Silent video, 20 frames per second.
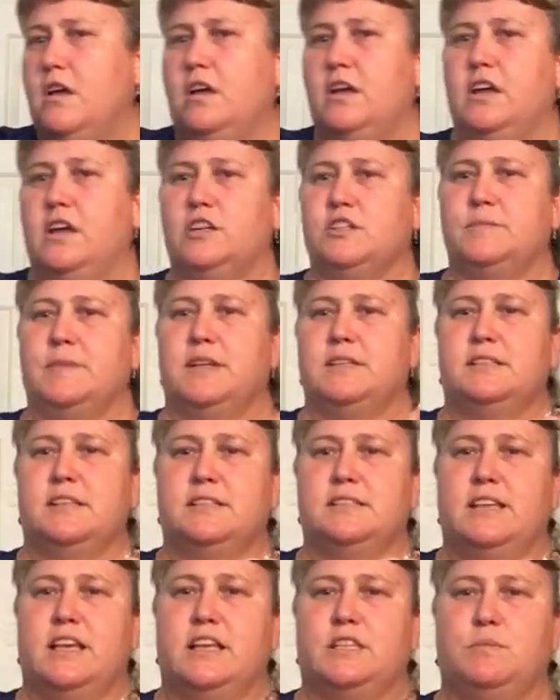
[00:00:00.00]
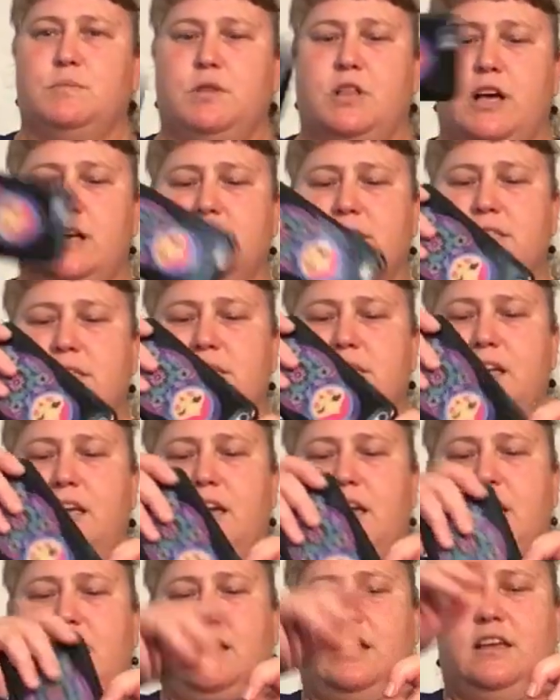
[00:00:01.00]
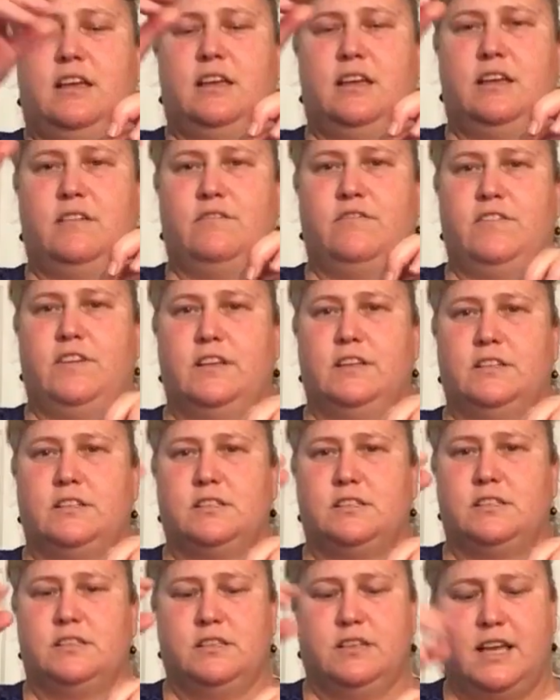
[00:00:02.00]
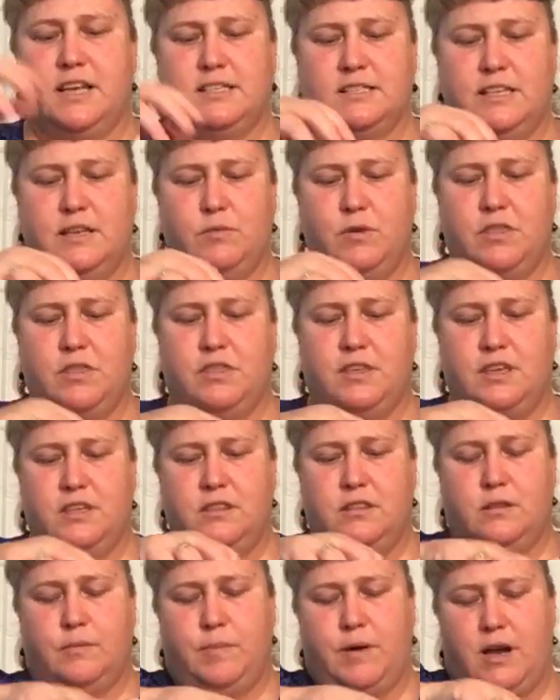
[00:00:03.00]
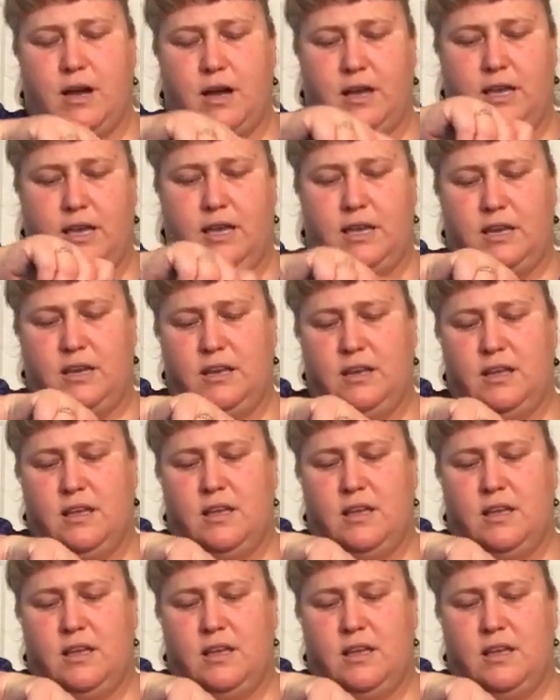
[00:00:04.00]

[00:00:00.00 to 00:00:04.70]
here's my 6S Plus, and it fits nicely within the pocket,